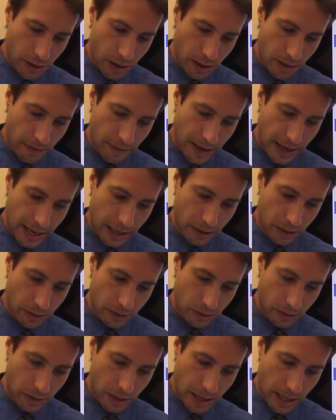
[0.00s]
of
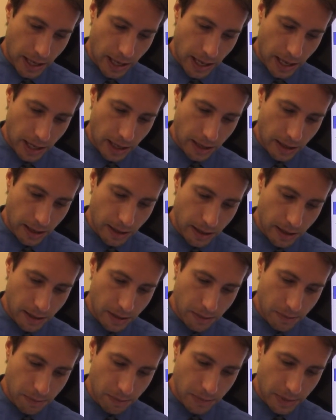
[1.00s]
angle
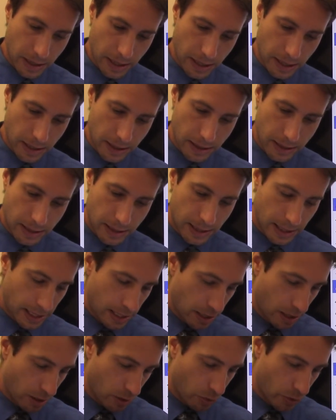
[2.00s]

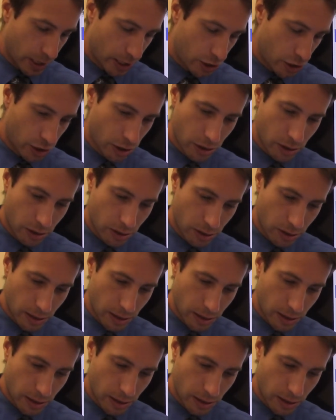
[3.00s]
ABC, which